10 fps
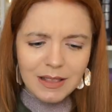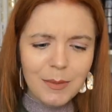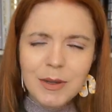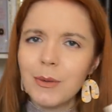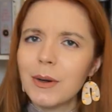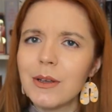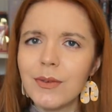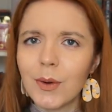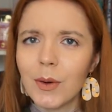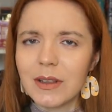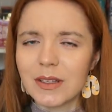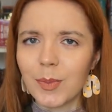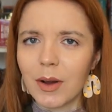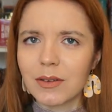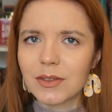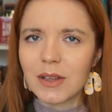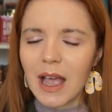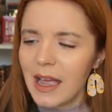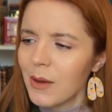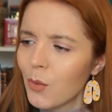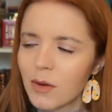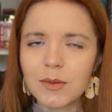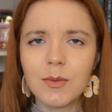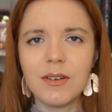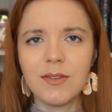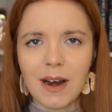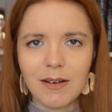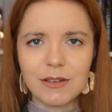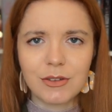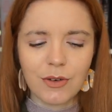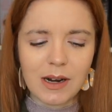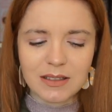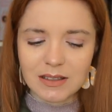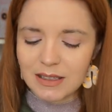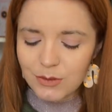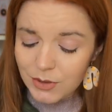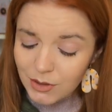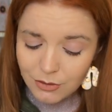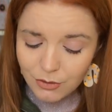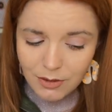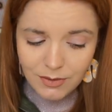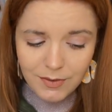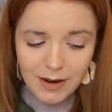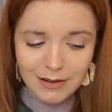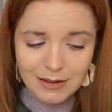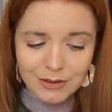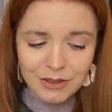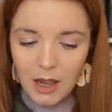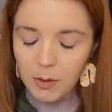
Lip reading: Let me know what you thought of this box. It wasn't one of Fairyloot's greatest. This was not strong for Fairyloot.